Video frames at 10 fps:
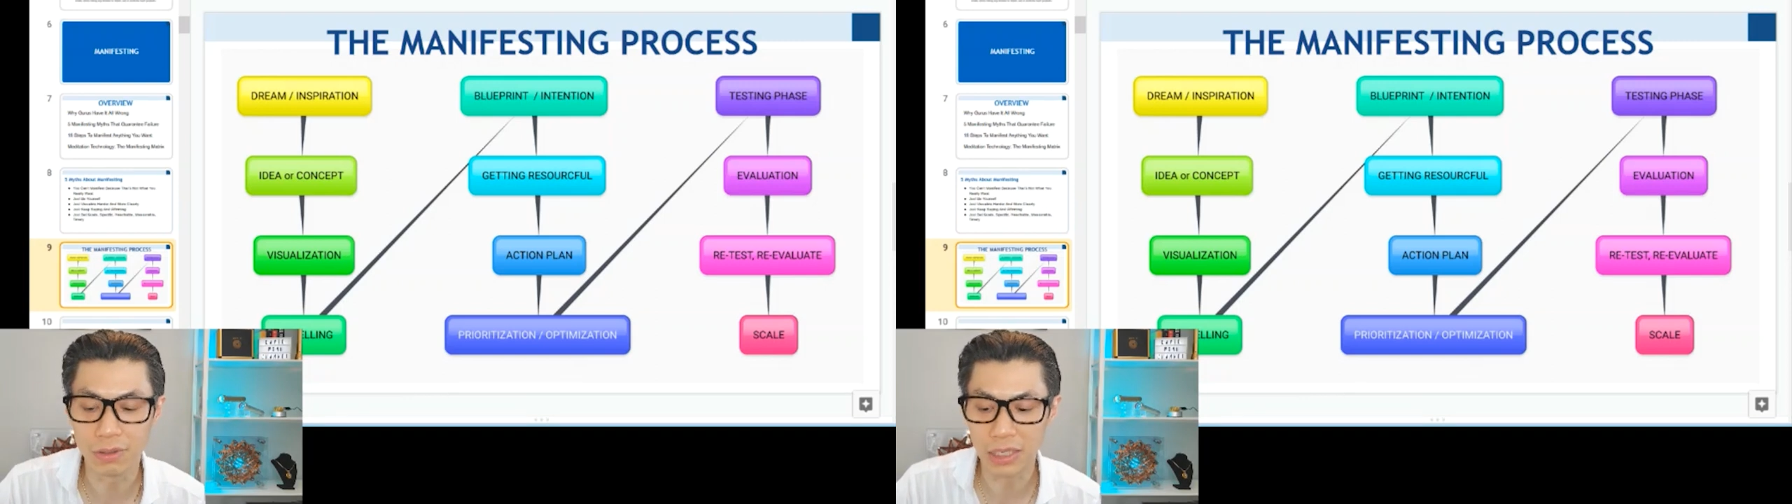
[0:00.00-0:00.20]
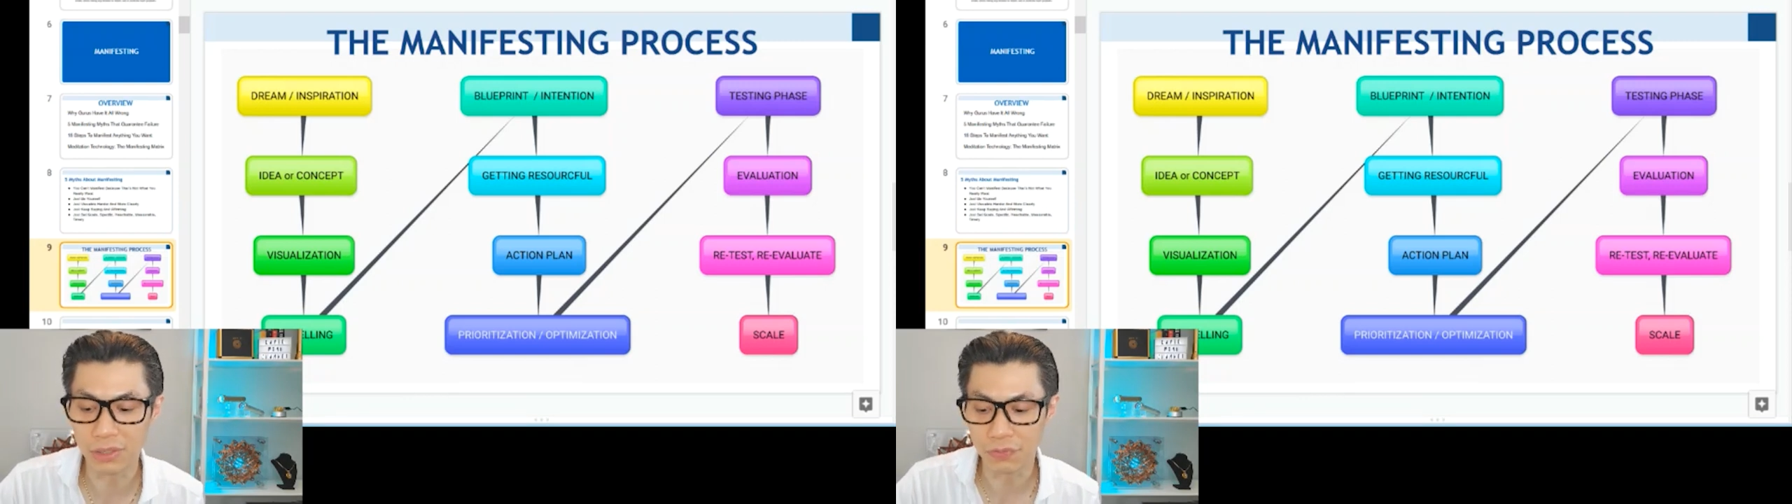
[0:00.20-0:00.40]

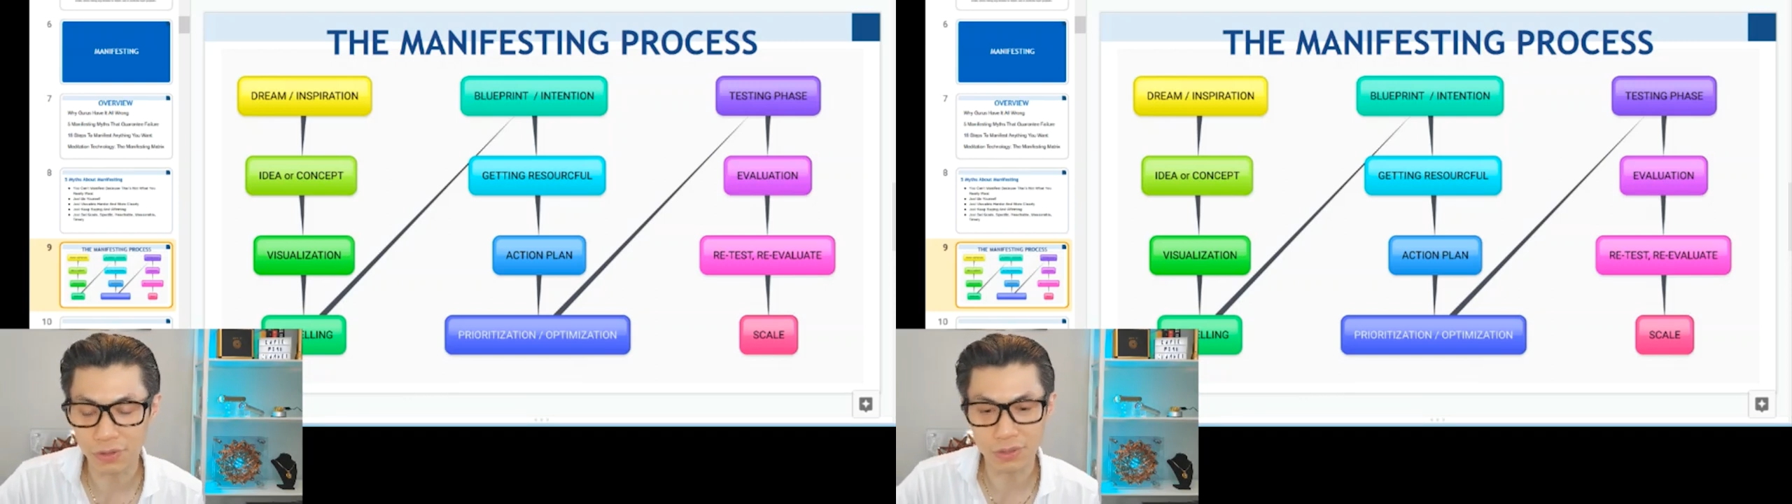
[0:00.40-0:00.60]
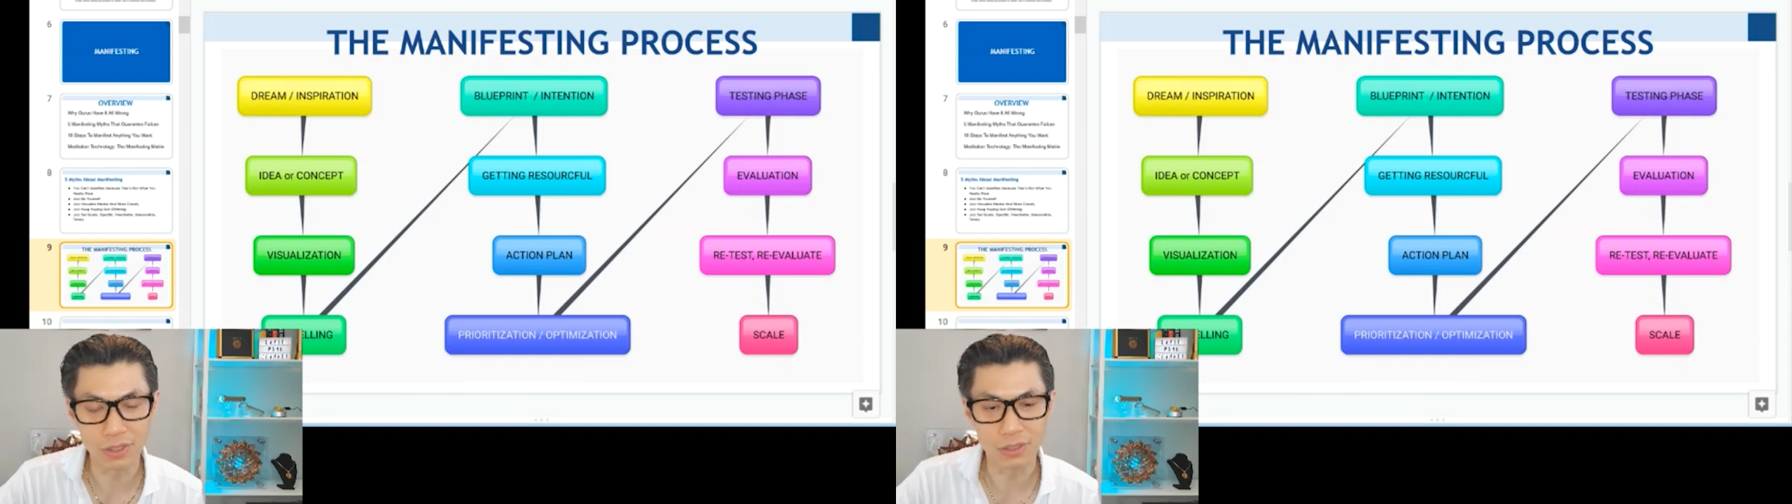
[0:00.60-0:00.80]
Well, I
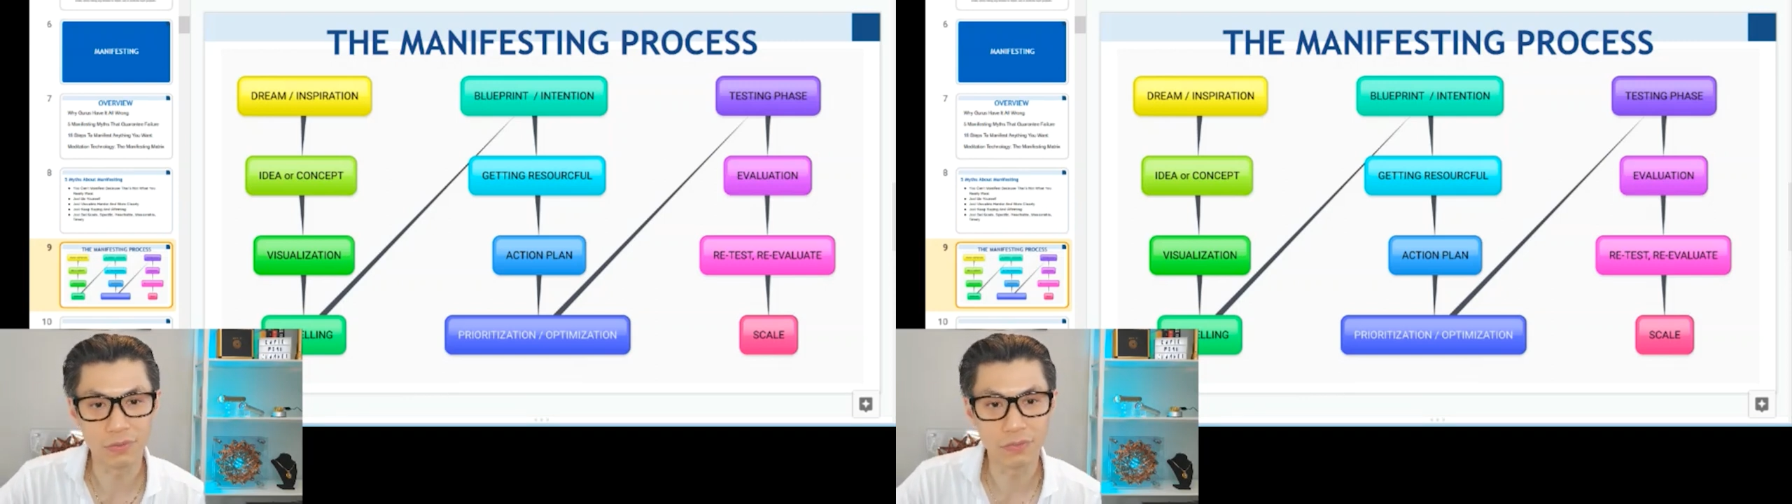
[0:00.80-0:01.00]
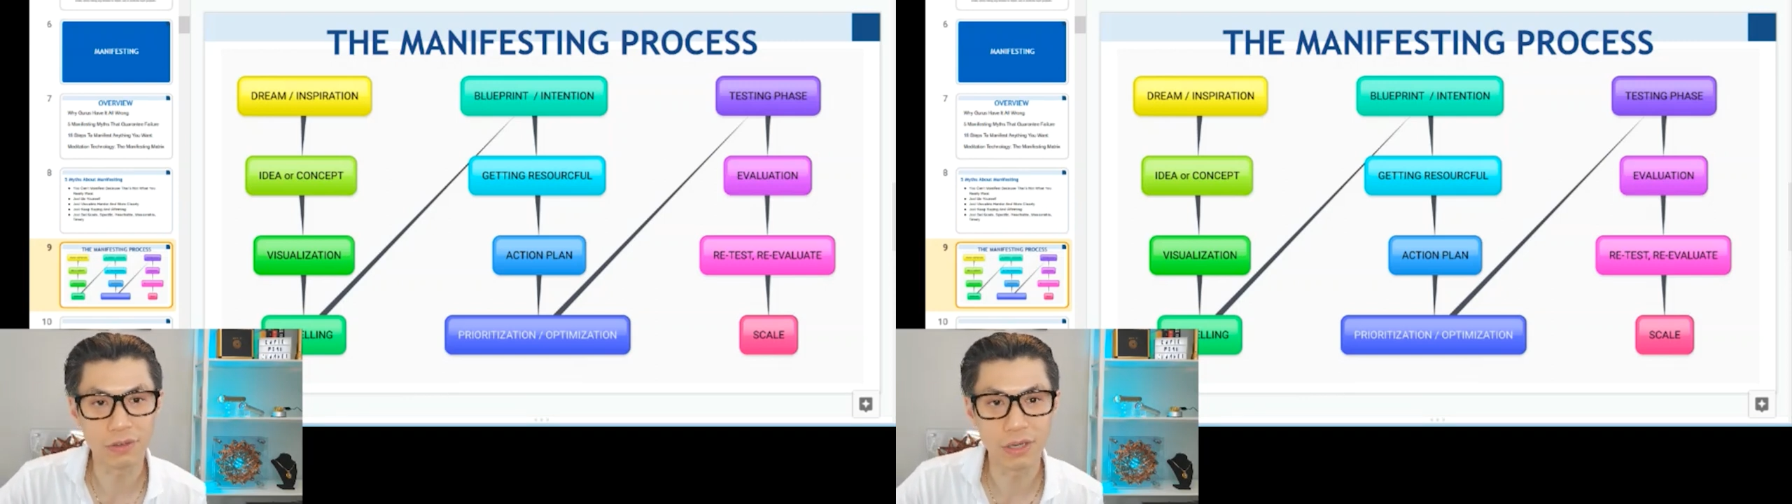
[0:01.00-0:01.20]
first need
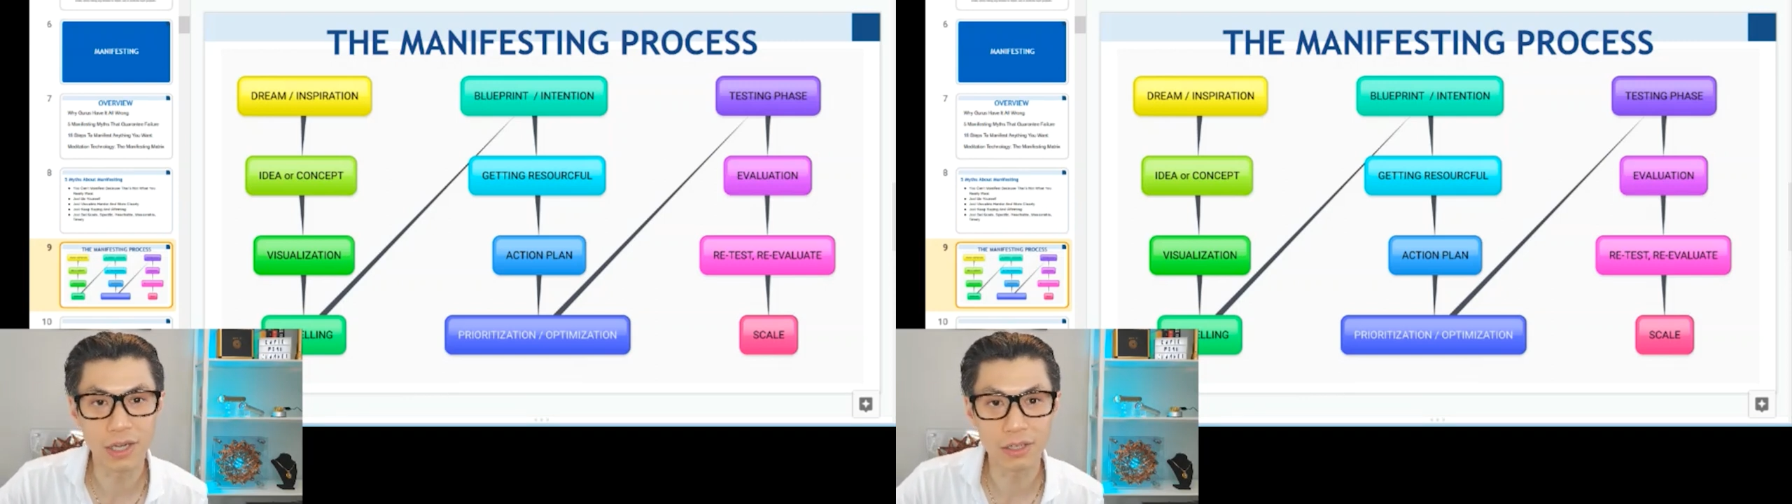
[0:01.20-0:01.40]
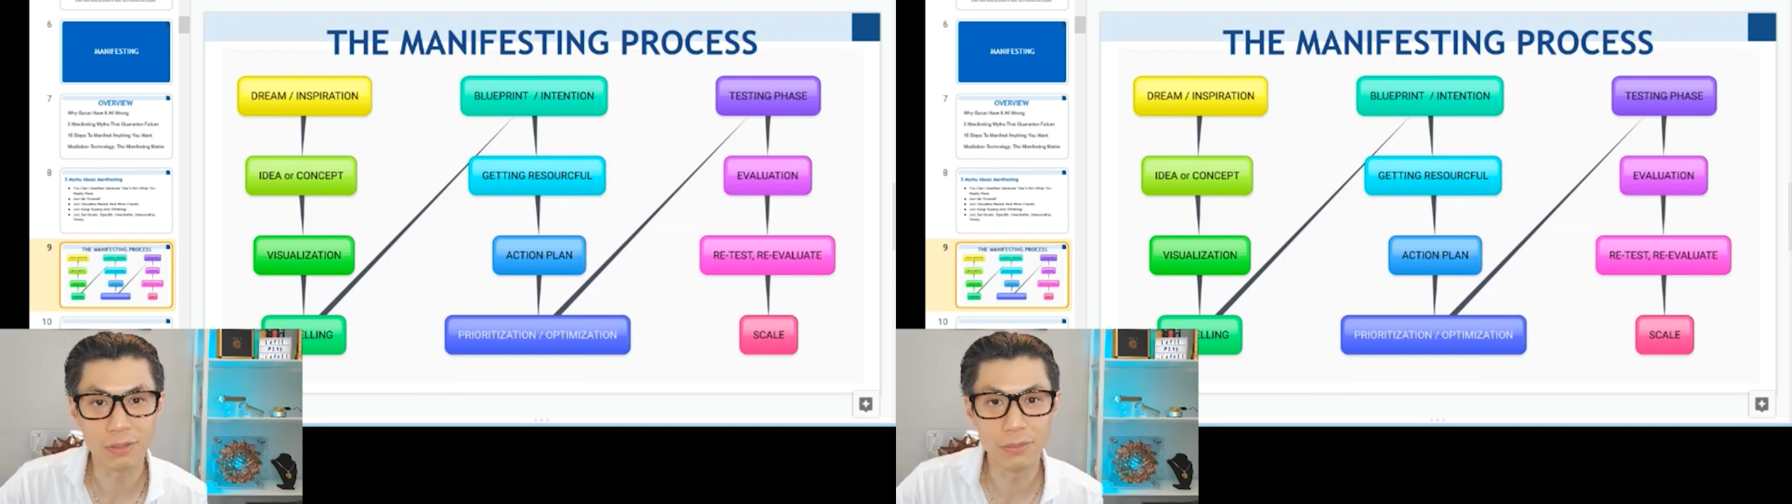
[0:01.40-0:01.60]
to figure
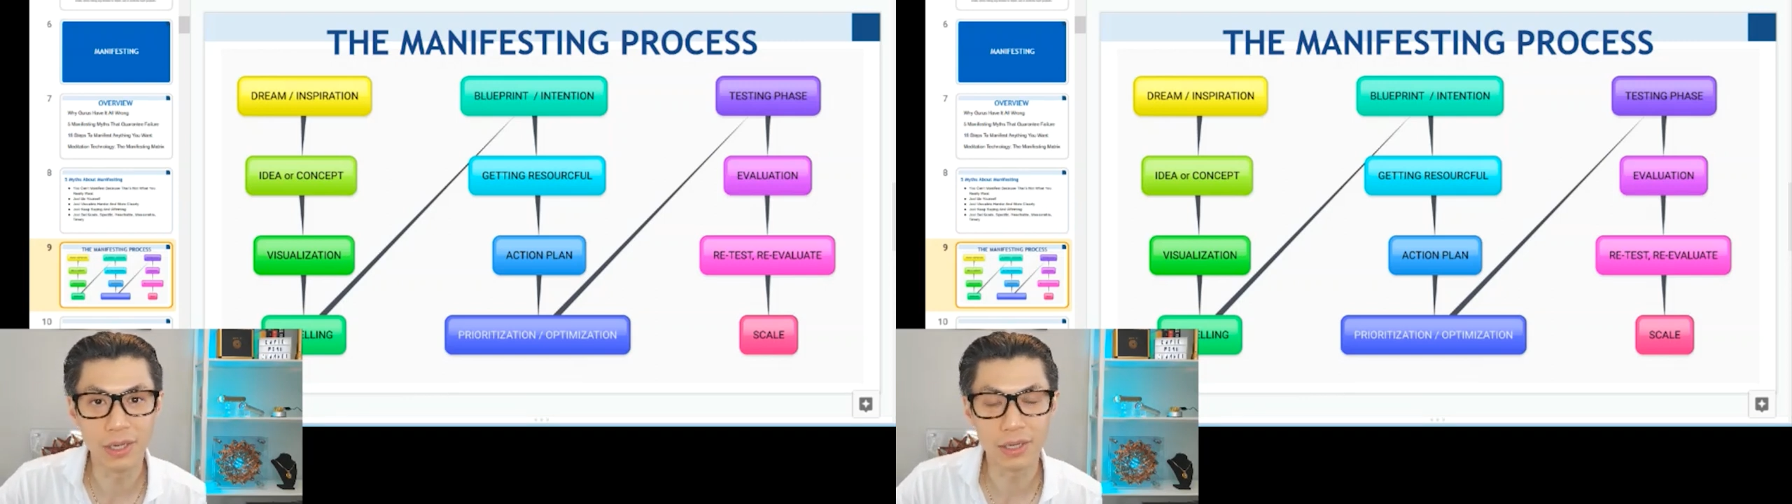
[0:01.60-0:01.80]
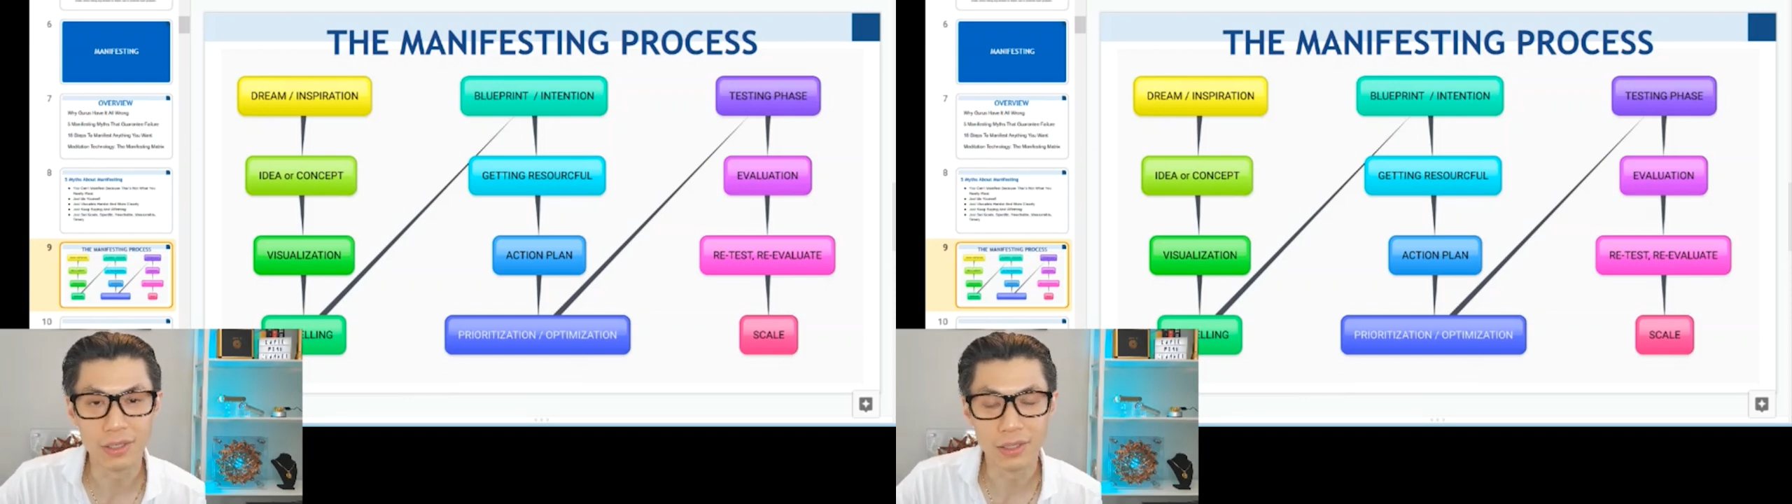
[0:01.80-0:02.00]
out how to
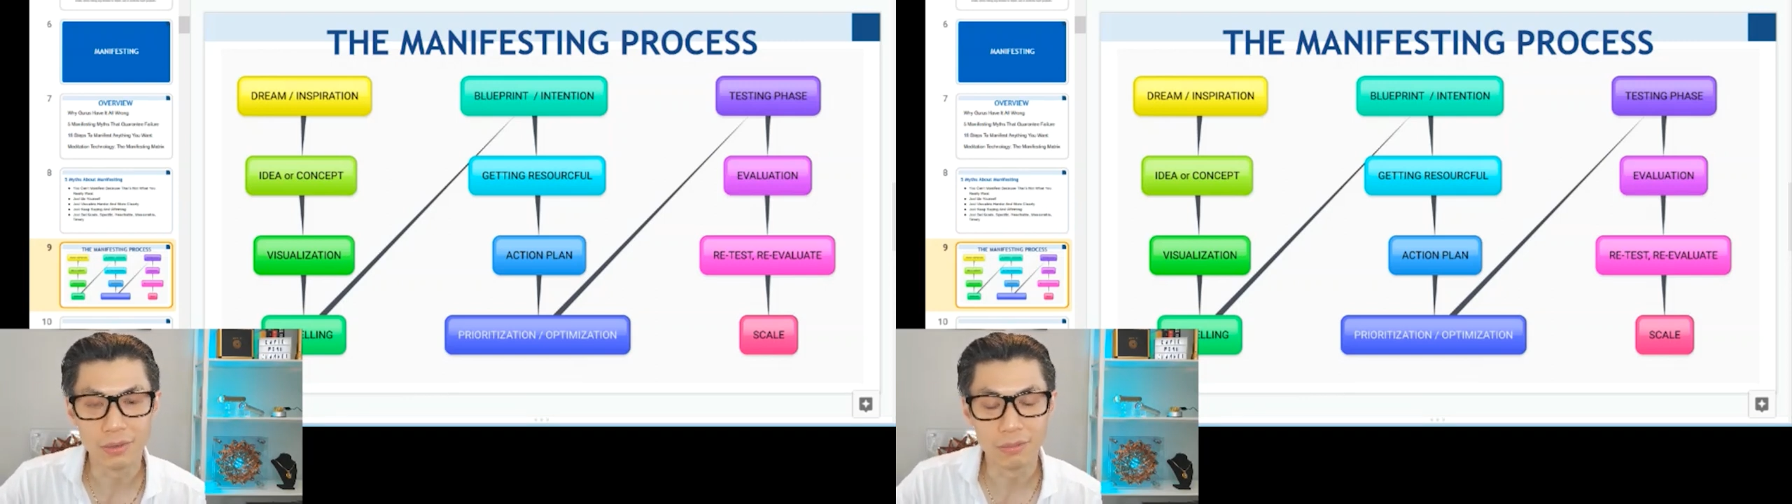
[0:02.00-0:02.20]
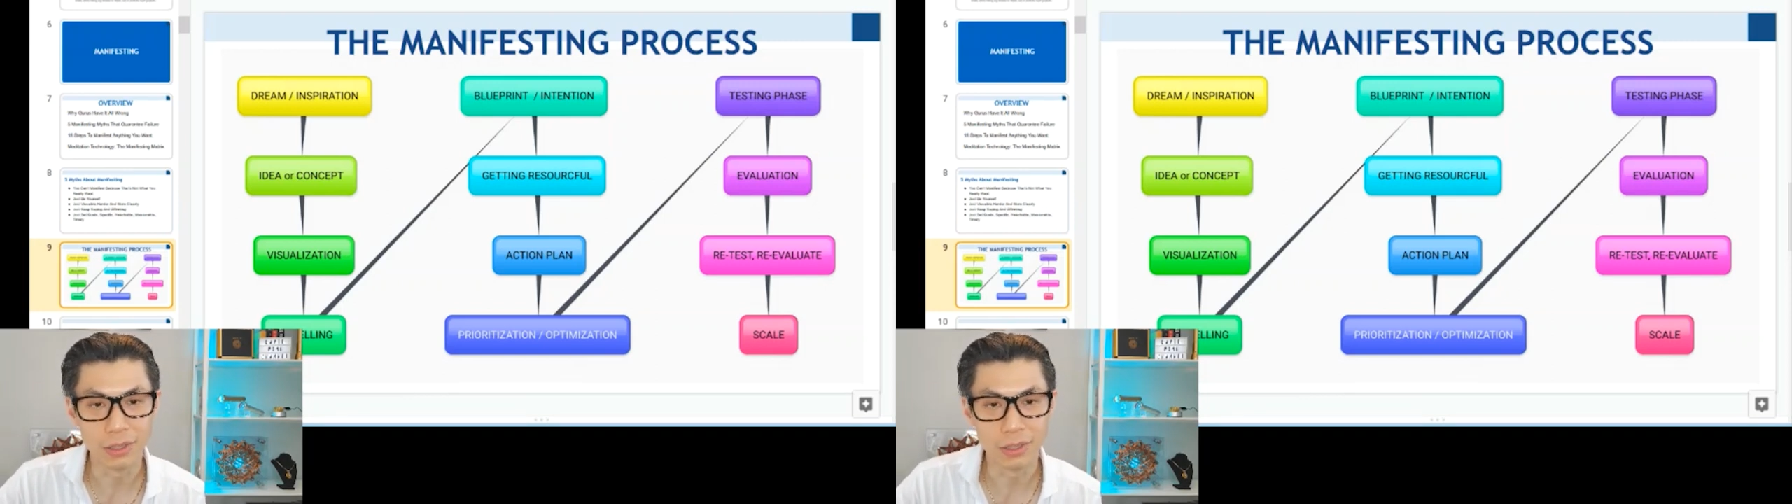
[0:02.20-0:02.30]
make